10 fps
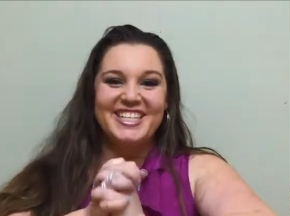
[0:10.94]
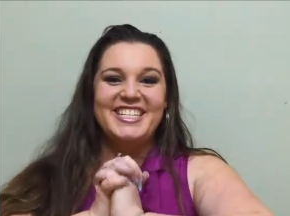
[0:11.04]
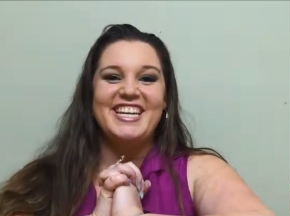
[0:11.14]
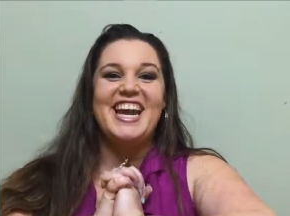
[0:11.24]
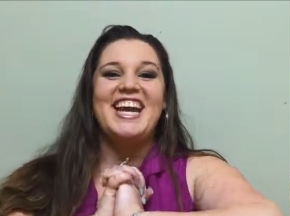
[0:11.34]
to you
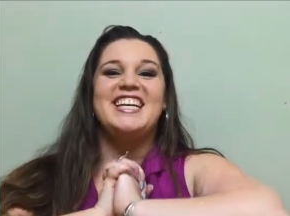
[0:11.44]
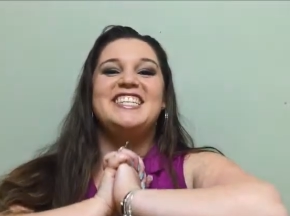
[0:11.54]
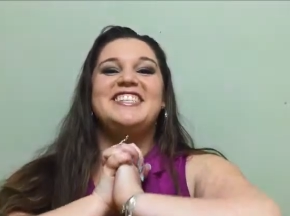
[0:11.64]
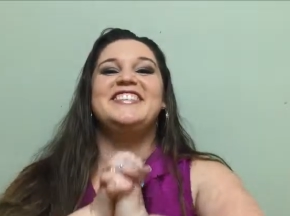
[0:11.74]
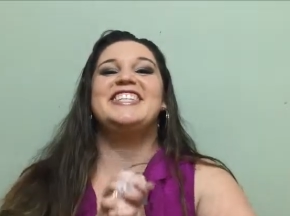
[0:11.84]
today
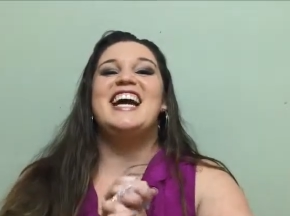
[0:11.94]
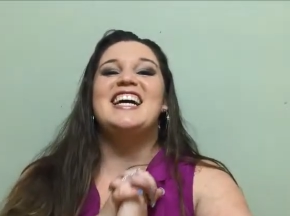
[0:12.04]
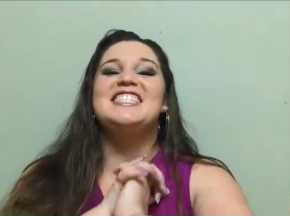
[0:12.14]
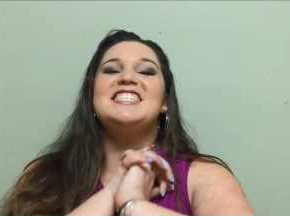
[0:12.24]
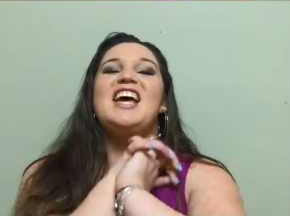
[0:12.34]
to
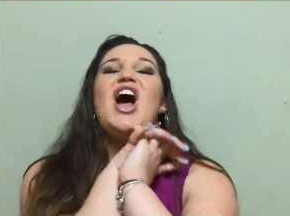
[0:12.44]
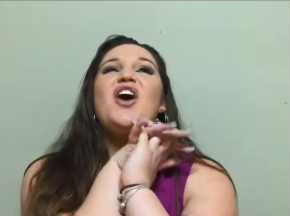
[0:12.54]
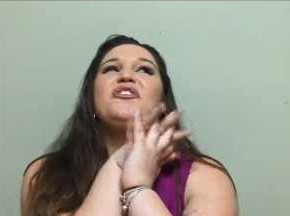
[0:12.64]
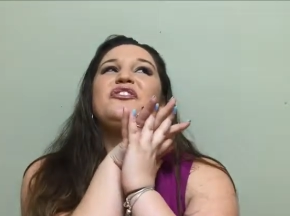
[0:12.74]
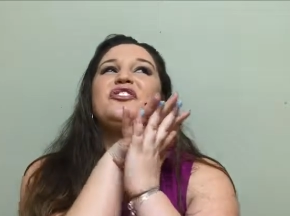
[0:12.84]
announce
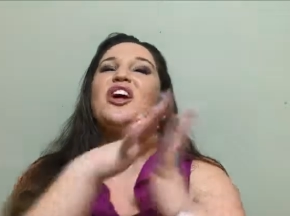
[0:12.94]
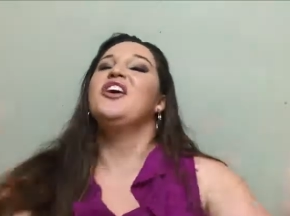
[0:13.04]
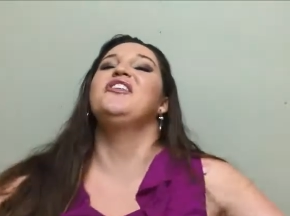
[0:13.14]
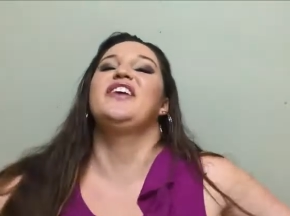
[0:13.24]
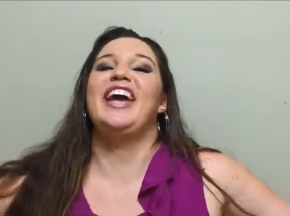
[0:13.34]

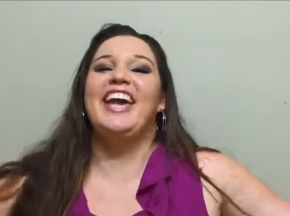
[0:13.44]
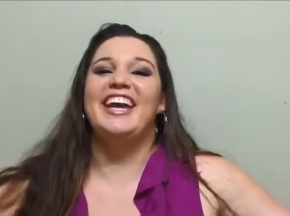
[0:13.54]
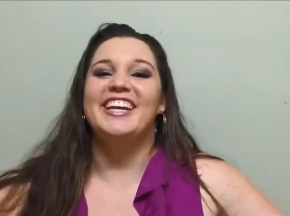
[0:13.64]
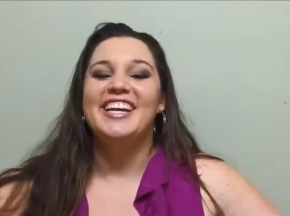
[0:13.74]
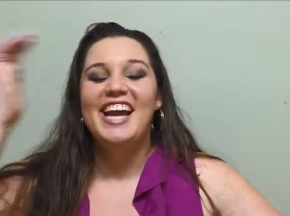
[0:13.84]

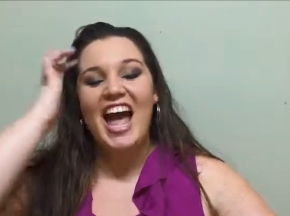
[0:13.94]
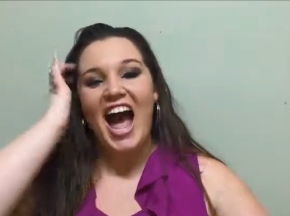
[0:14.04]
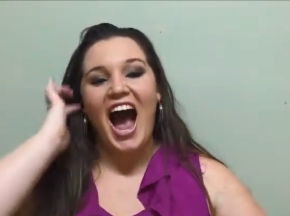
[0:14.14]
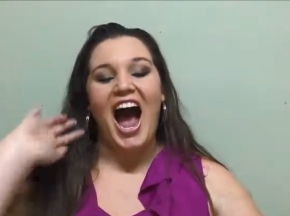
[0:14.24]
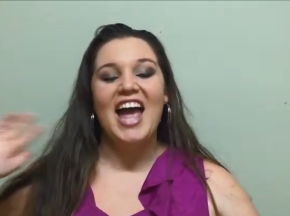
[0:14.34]
Vlogoween.
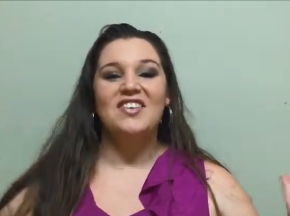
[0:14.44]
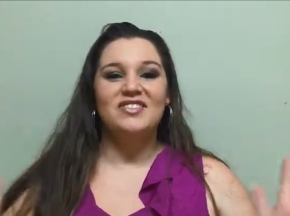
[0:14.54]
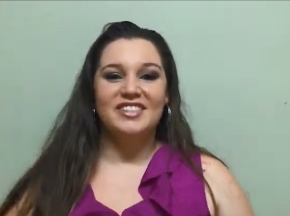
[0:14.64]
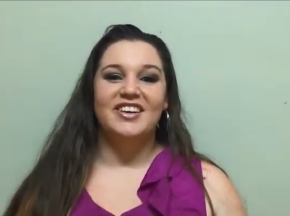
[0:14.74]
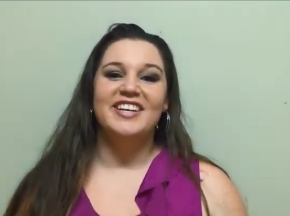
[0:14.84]
I
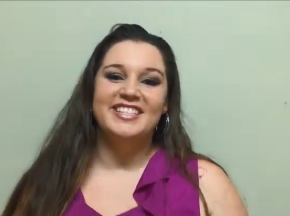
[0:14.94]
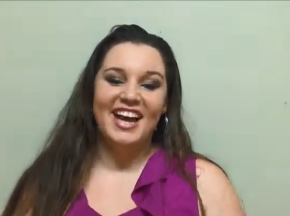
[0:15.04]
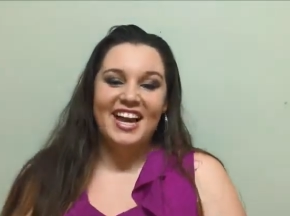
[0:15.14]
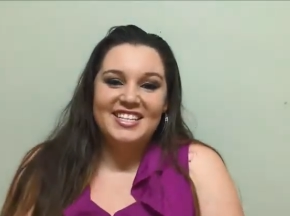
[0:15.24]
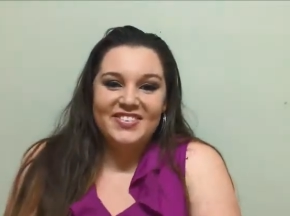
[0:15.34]
am so
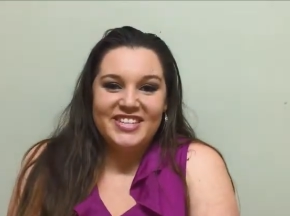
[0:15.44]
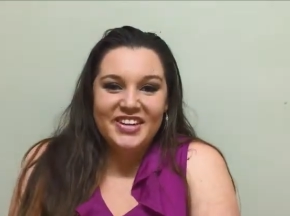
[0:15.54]
excited to be